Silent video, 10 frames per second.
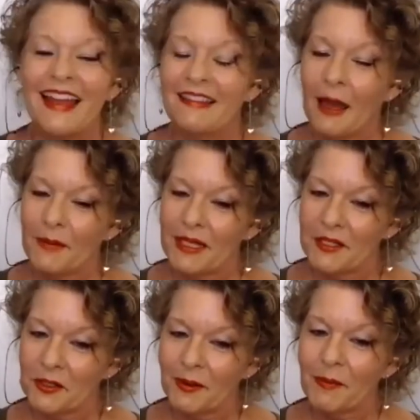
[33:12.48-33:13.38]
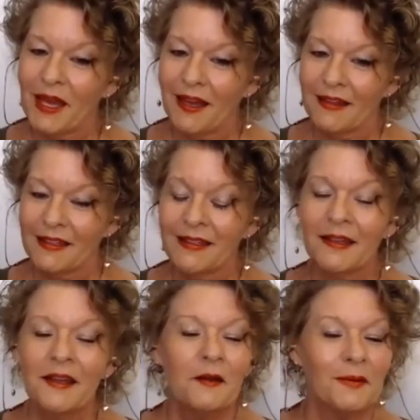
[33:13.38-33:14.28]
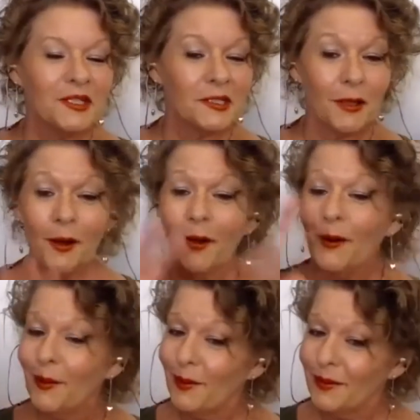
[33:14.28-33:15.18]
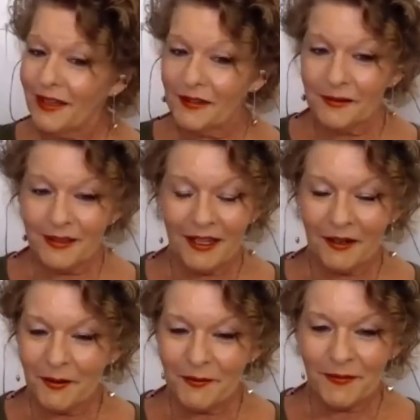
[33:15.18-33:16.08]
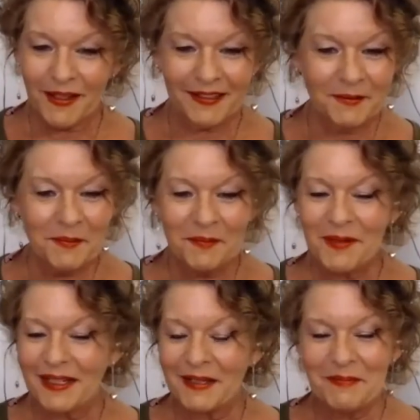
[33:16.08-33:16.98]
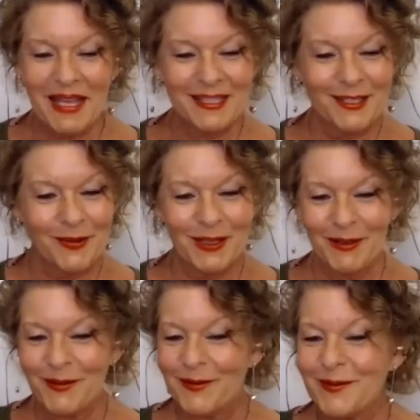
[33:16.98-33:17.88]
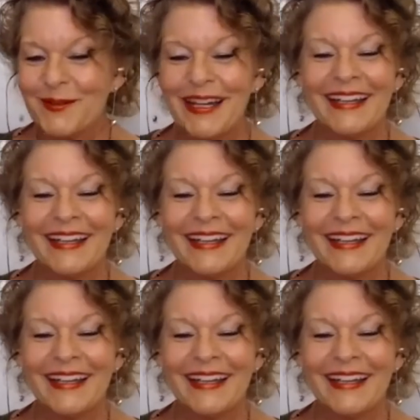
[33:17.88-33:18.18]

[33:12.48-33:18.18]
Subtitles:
And that means you're empathic, which is a whole nother layer of fun, but it makes you an incredible,